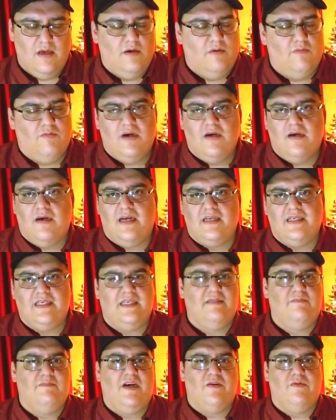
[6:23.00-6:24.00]
Well, I
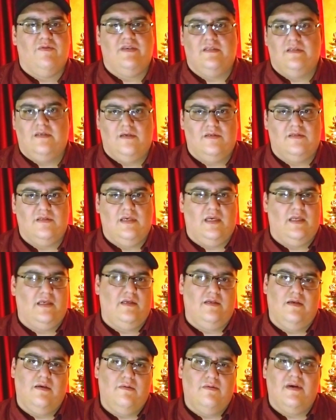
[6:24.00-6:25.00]
did my research. And
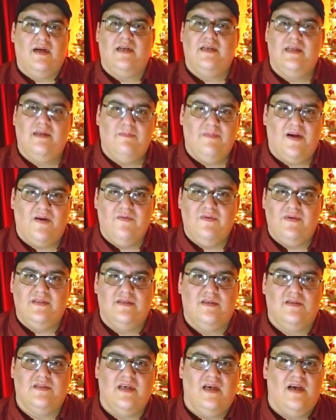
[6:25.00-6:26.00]
you know where I did my
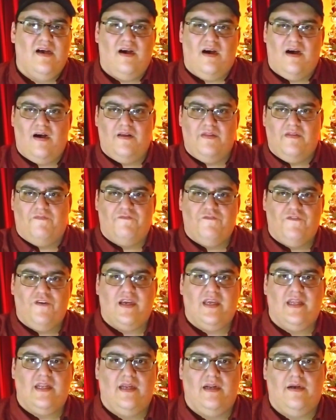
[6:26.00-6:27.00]
research? On the
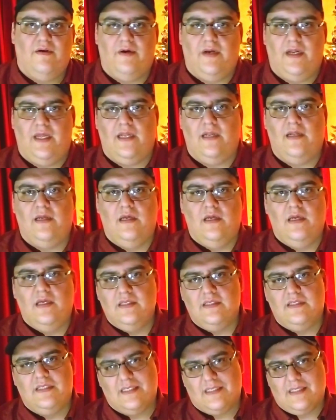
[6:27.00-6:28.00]
freaking internet.
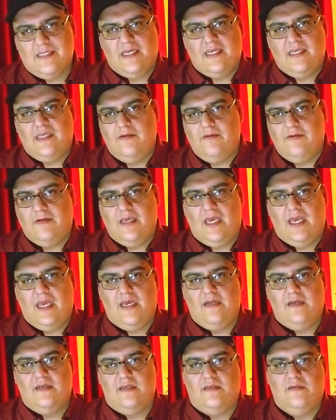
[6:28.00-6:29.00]
Just like you
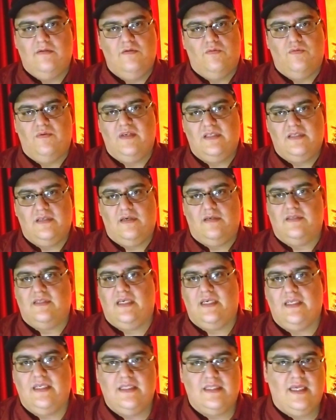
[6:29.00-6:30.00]
can to research
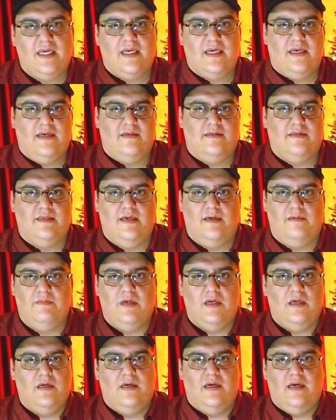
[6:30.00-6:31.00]
anything else up.
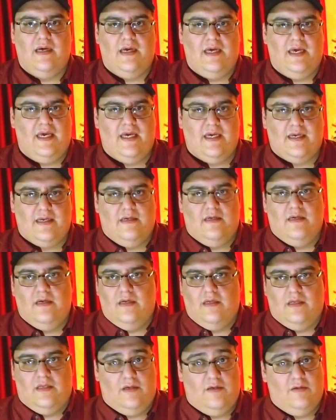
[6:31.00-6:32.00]
Heck,
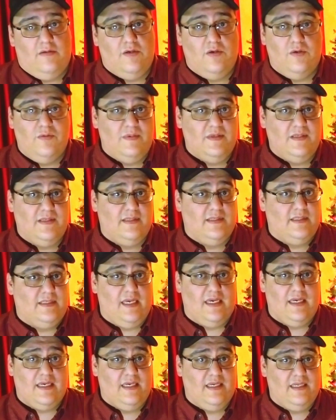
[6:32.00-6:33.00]
YouTube is the
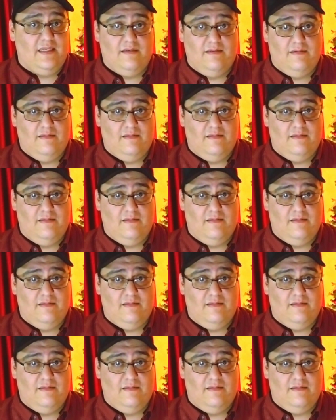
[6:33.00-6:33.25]
second,